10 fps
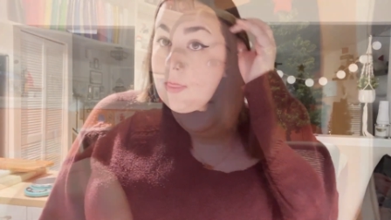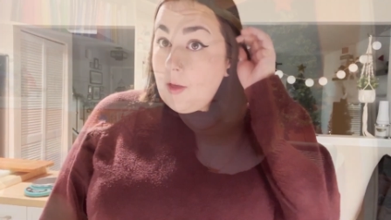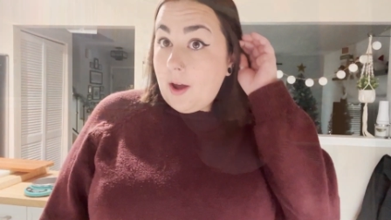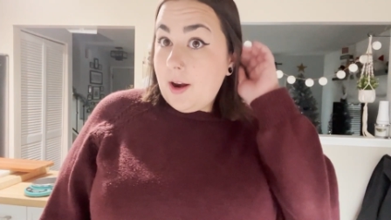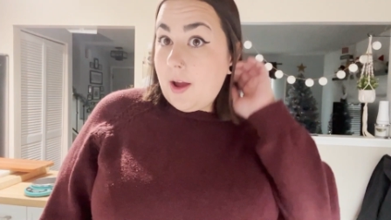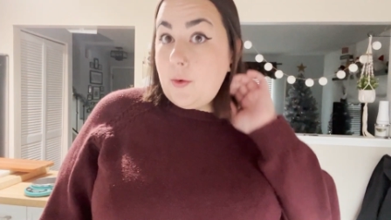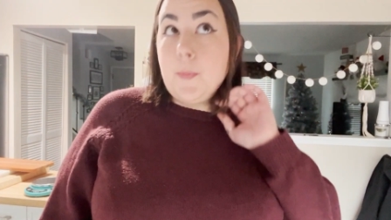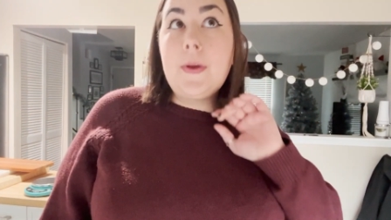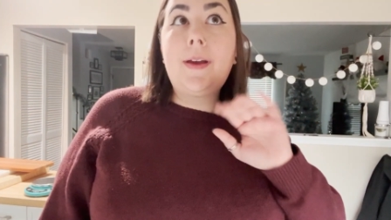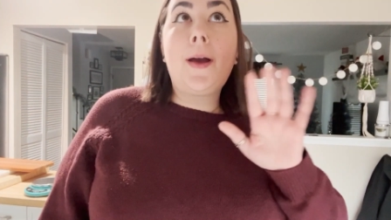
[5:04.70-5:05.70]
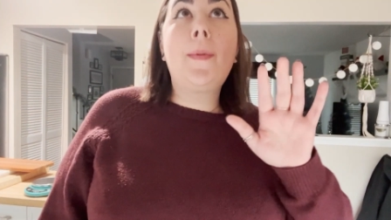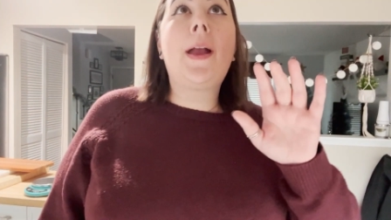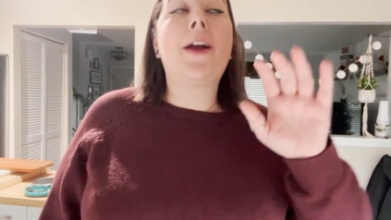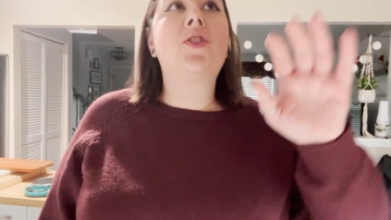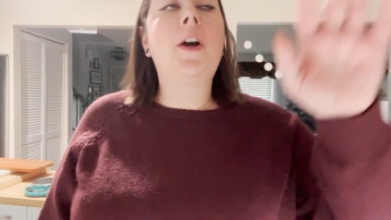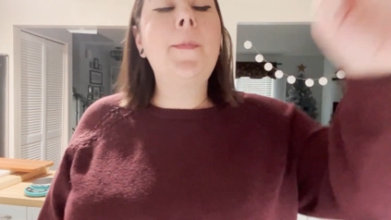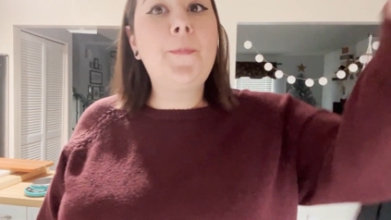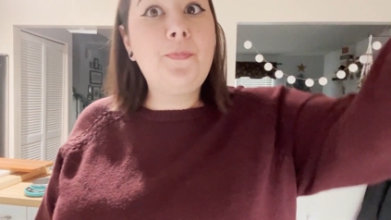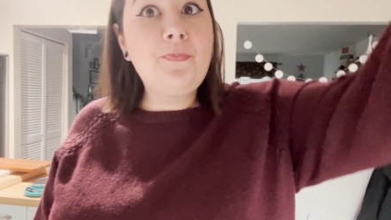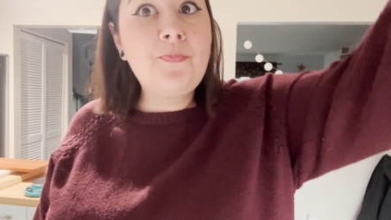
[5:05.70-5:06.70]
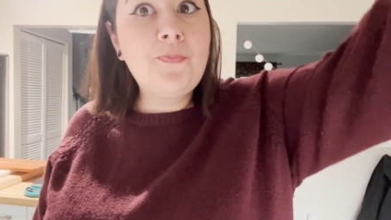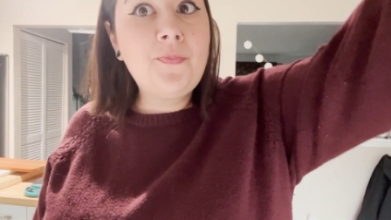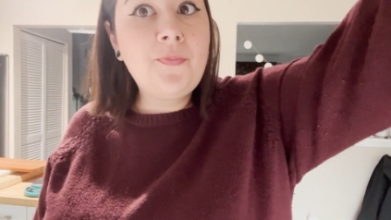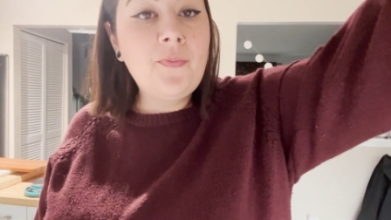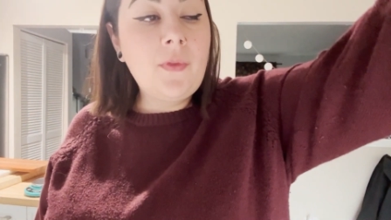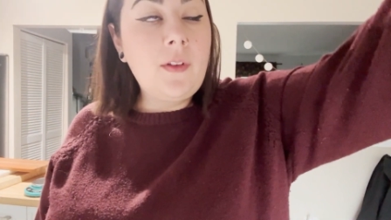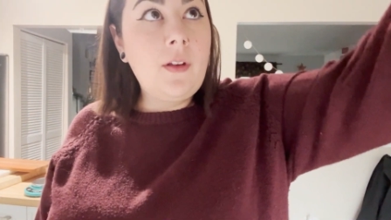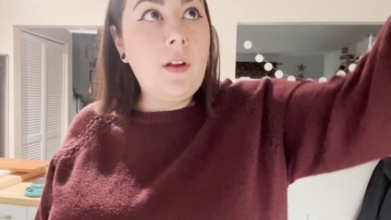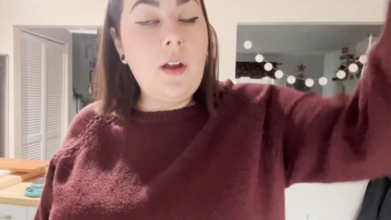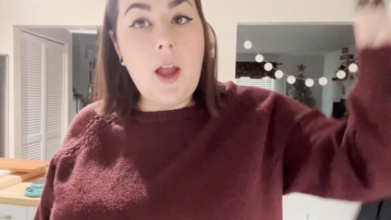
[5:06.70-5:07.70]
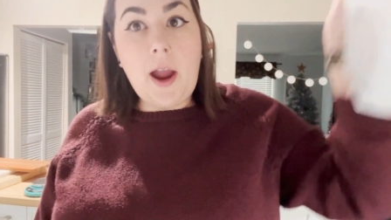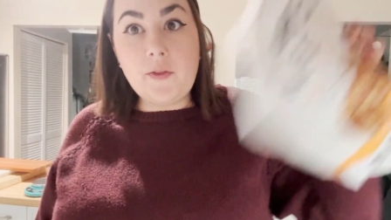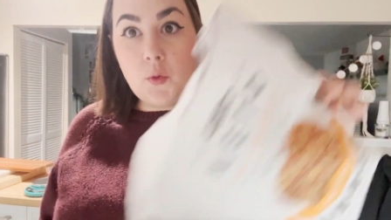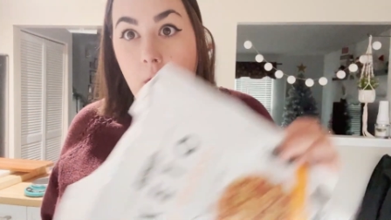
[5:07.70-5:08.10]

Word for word: thought I would be coming at you after